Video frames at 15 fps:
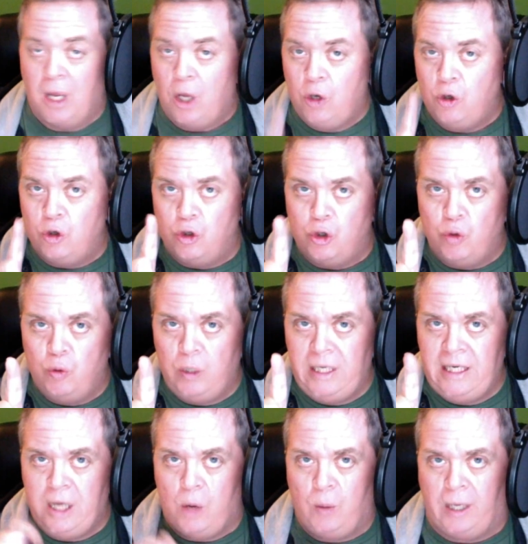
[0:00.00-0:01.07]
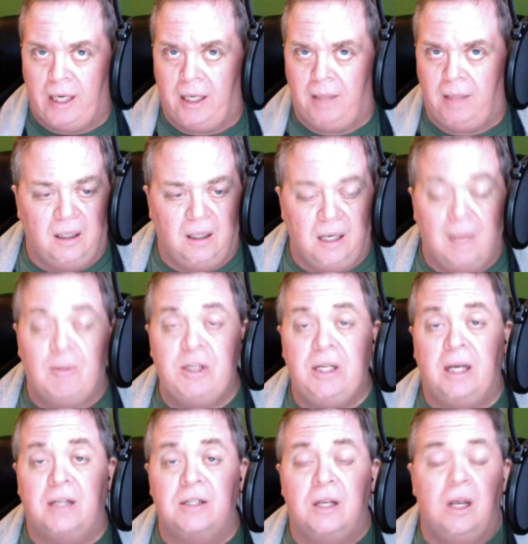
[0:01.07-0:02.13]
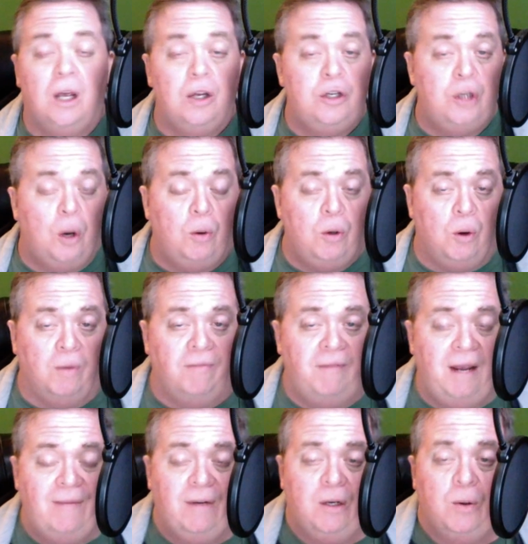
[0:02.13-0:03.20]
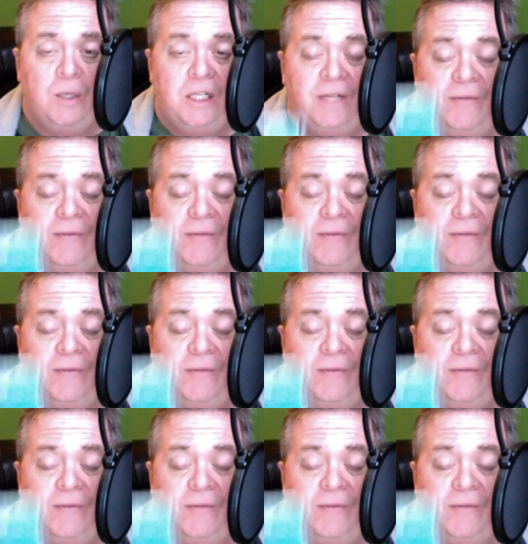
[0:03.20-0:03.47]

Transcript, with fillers: Duly noted. Number six, show your favorite Christopher